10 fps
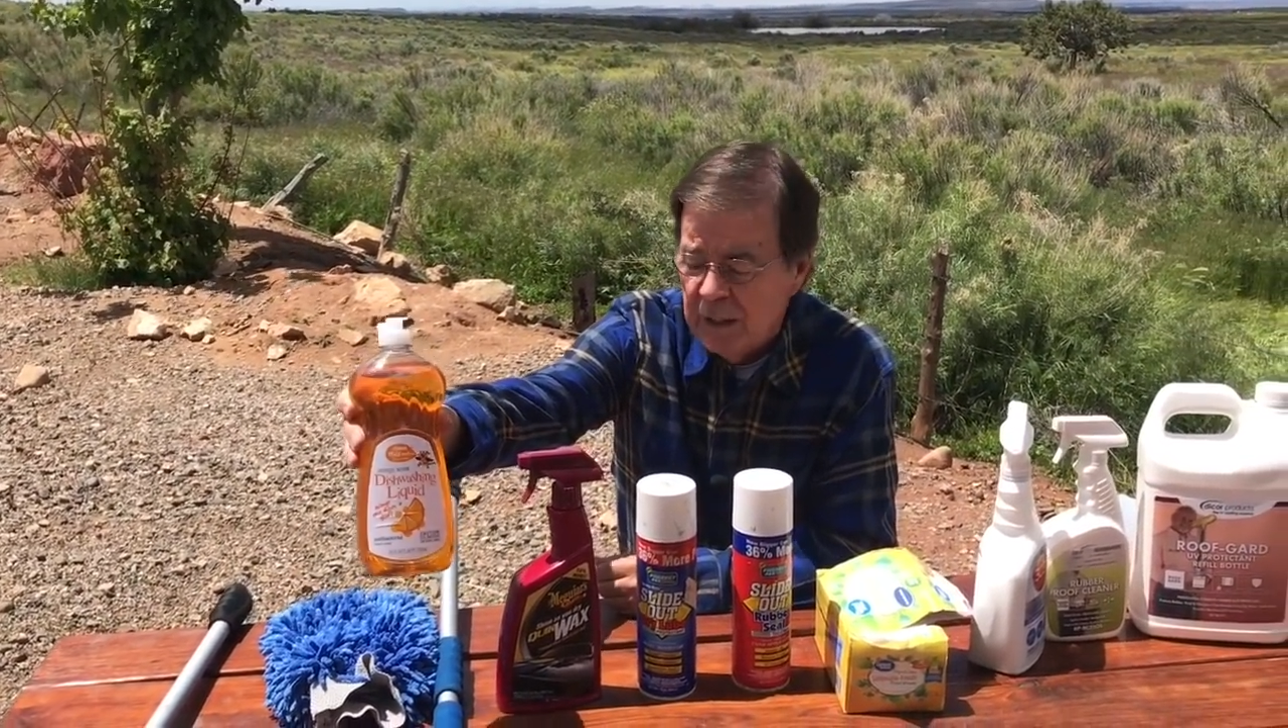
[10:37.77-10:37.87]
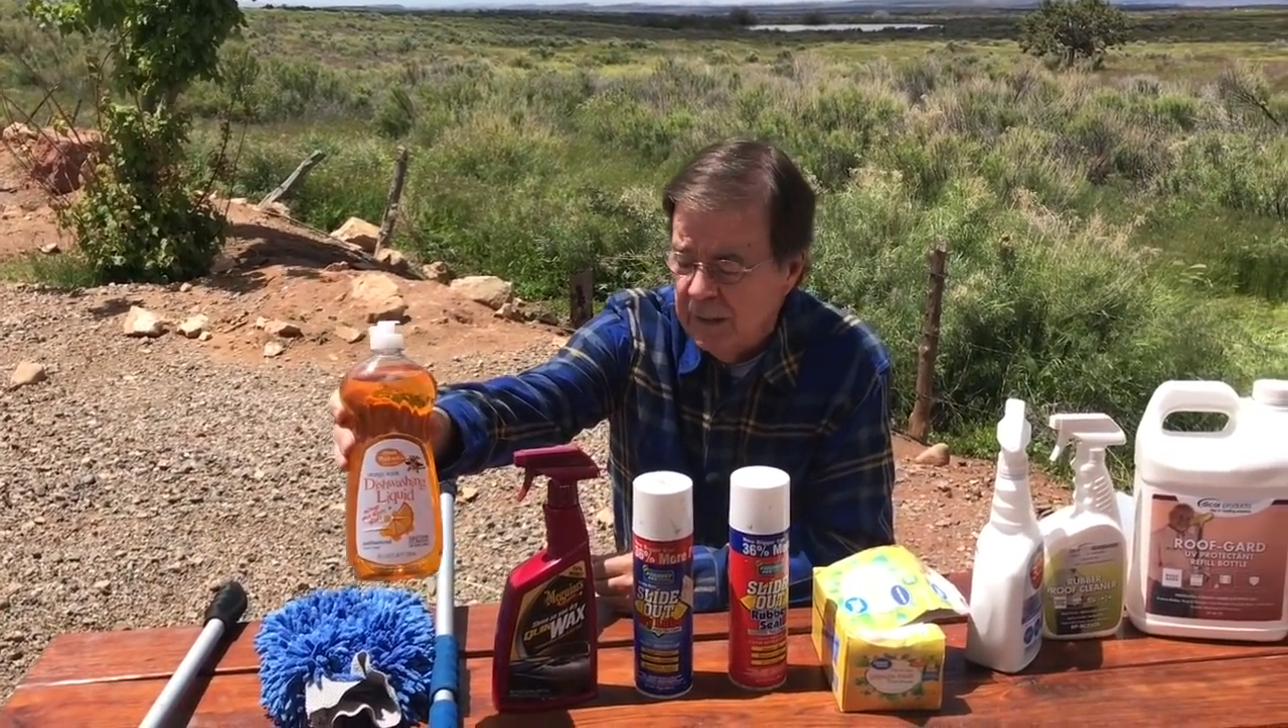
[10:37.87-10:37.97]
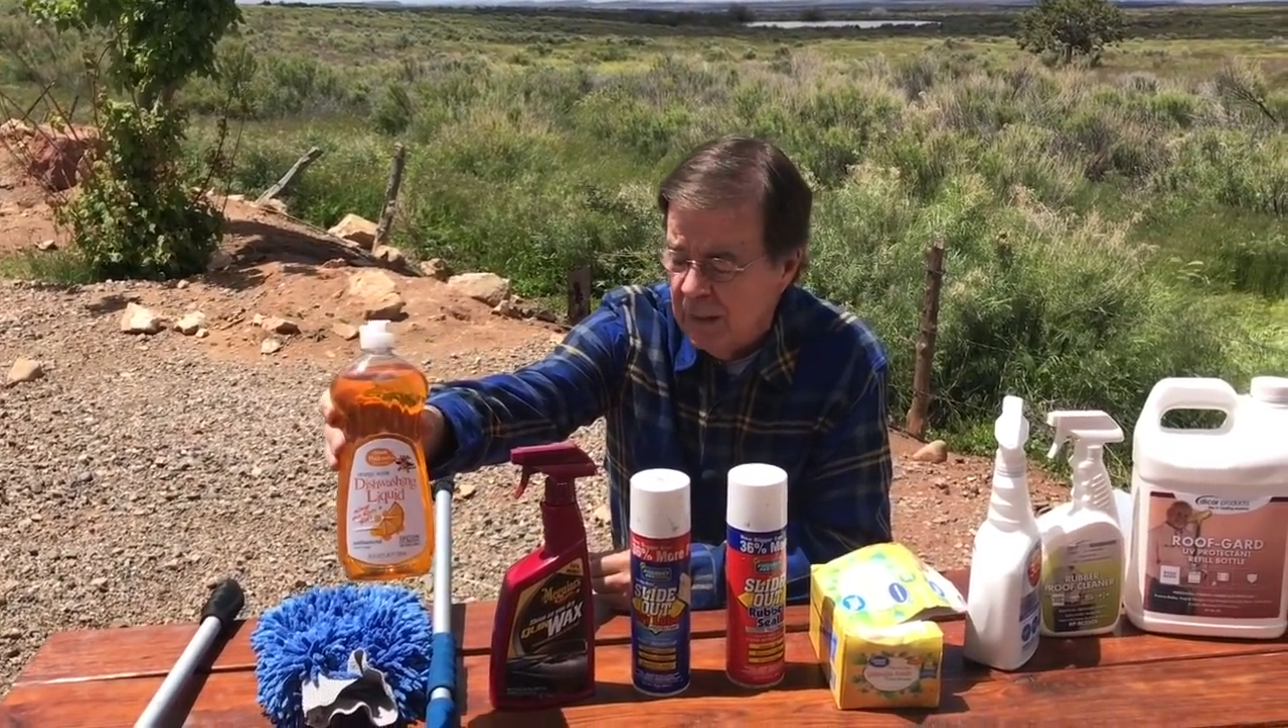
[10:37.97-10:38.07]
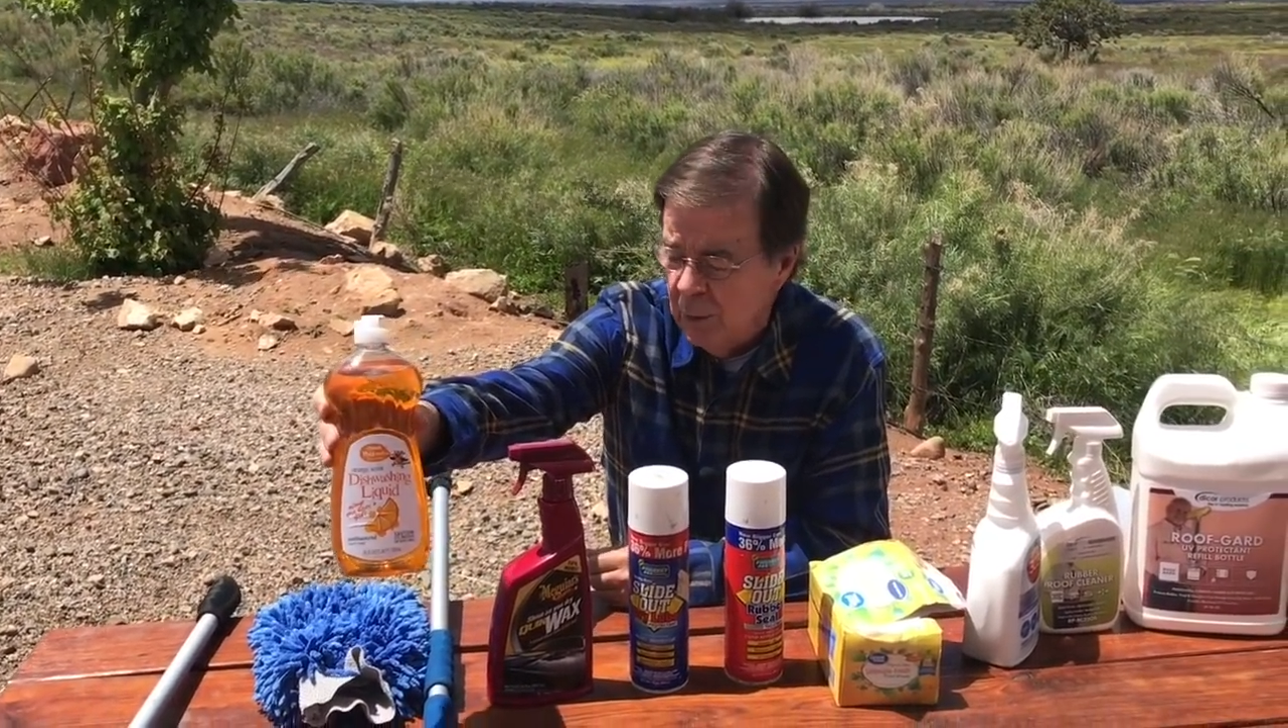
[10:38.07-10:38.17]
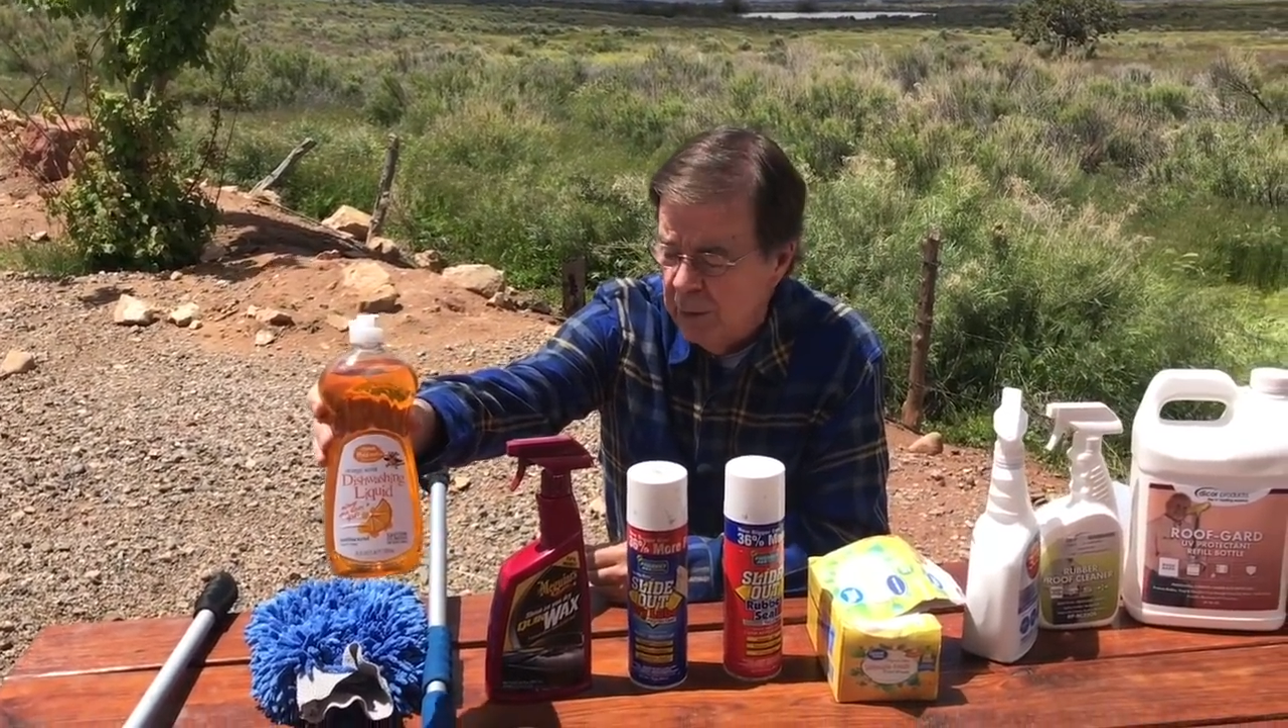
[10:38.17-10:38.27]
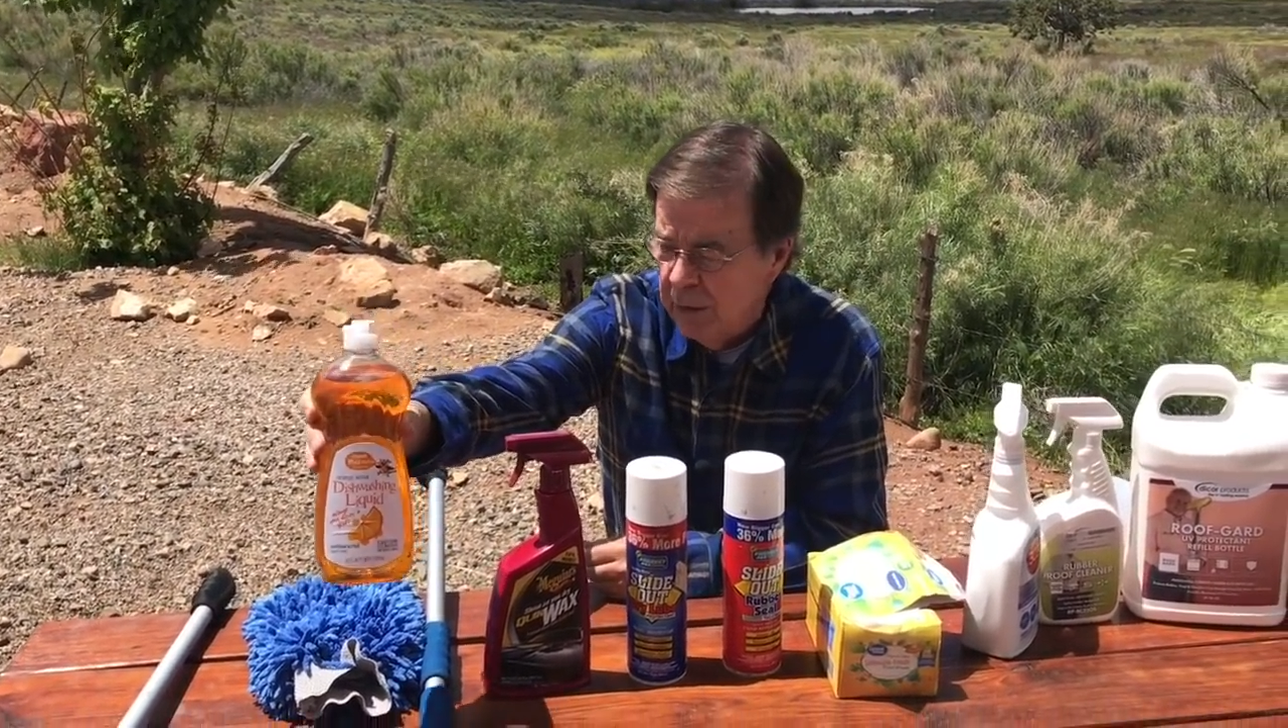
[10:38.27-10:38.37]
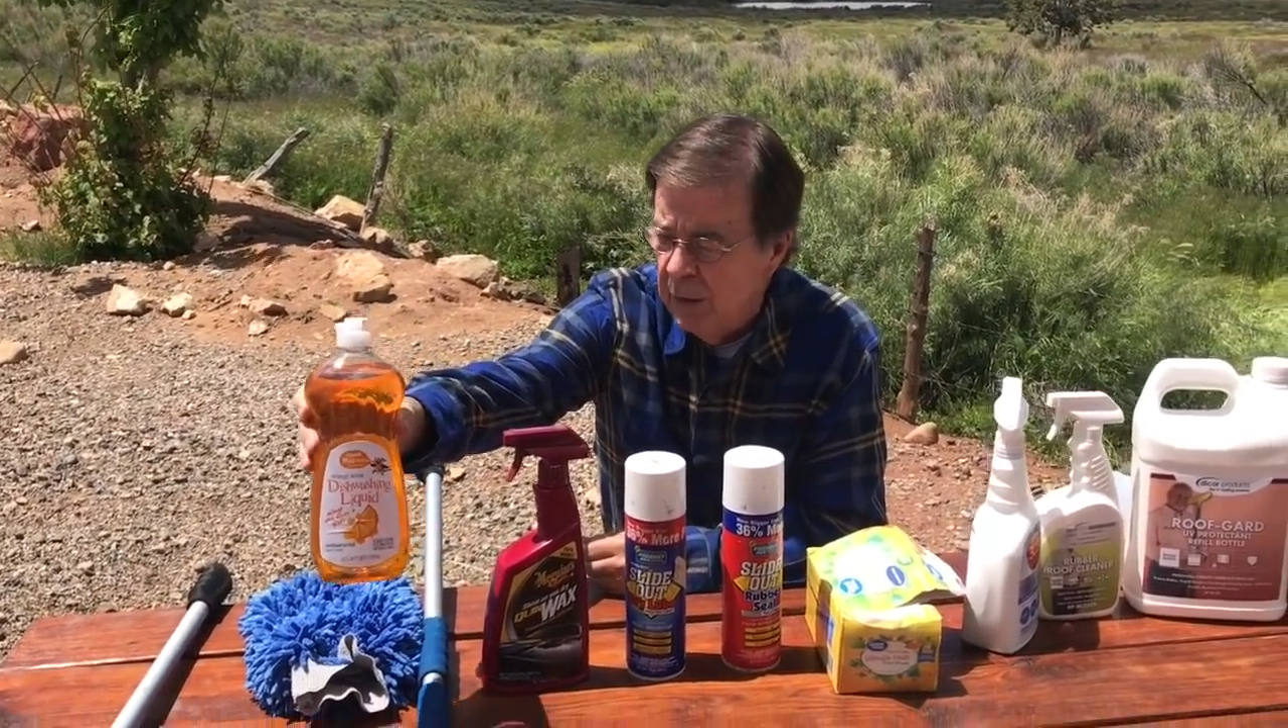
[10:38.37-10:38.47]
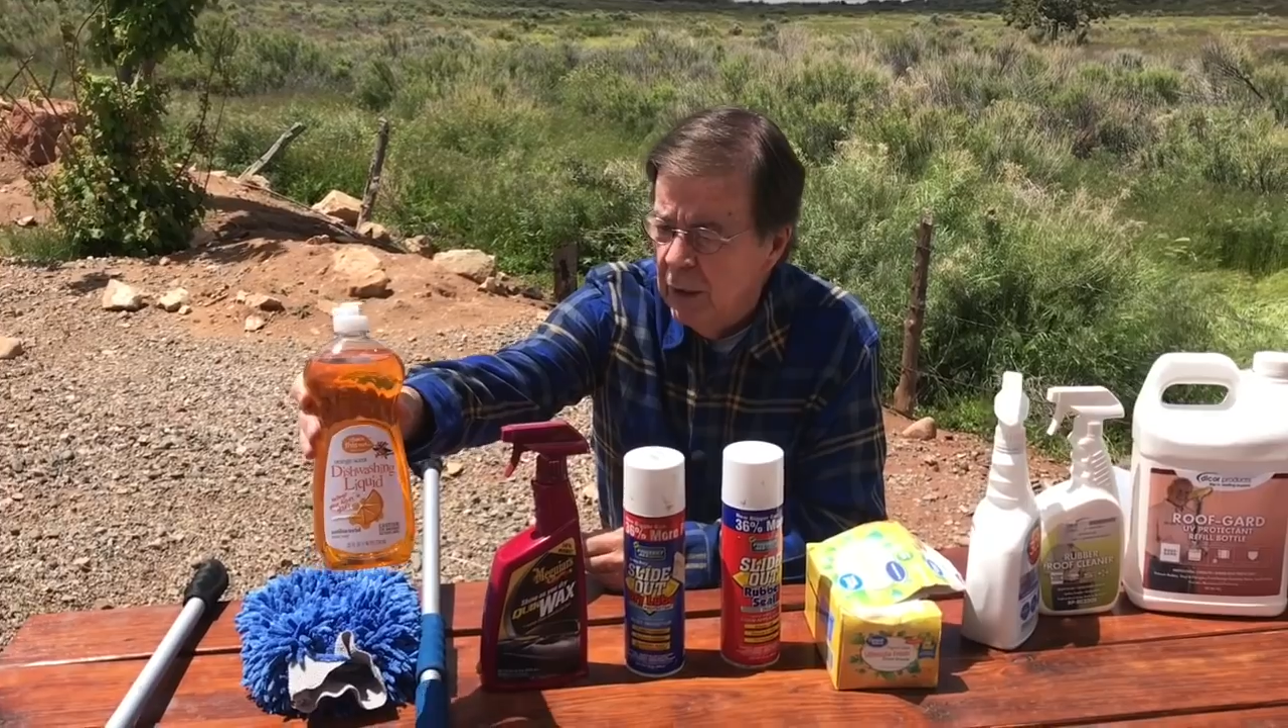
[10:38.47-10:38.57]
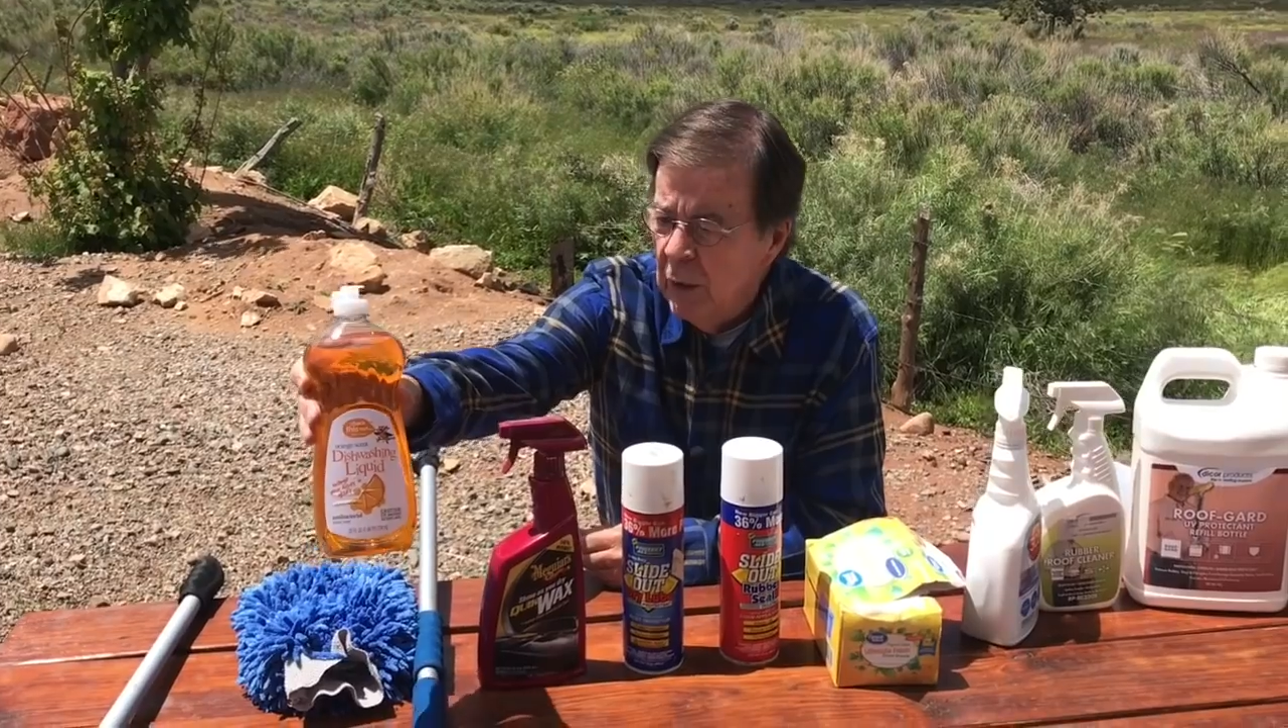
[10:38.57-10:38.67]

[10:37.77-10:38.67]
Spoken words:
liquid.